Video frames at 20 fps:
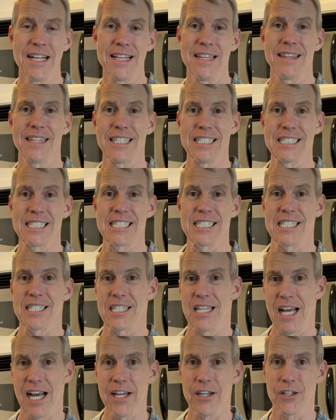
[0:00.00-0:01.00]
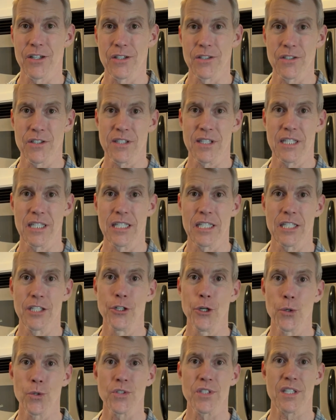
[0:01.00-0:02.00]
the sliders, the
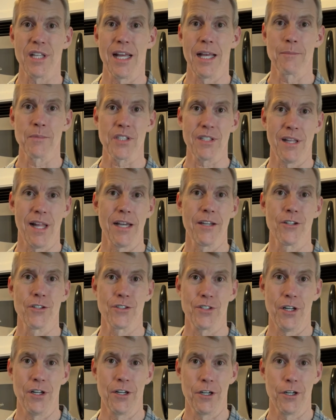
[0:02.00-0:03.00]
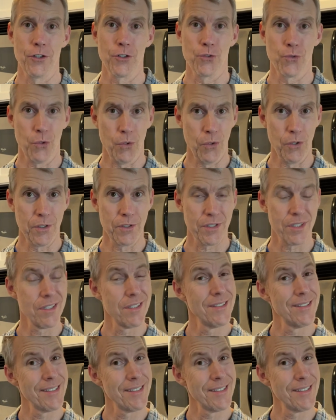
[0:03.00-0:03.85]
no slam sliders on our drawers.